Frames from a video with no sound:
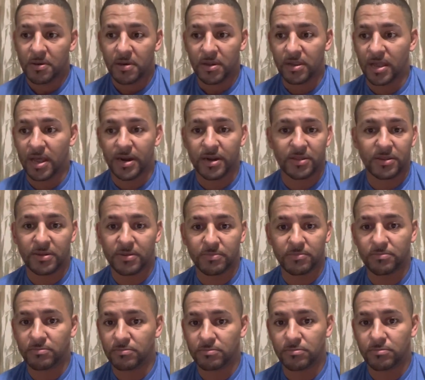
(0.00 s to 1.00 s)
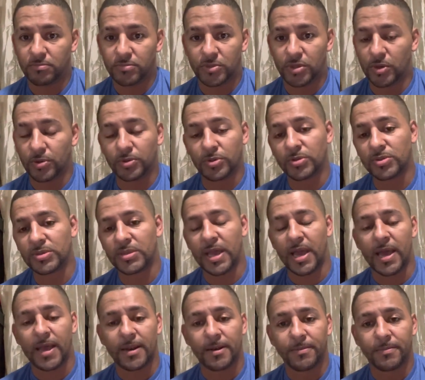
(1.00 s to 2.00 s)
A lot of them don't use
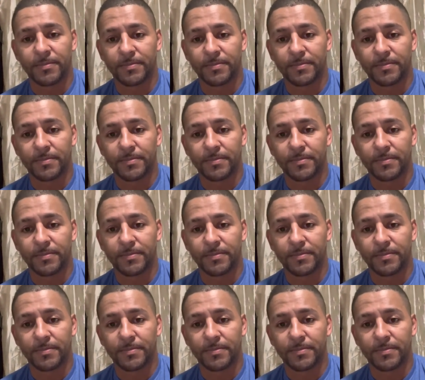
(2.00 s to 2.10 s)
that.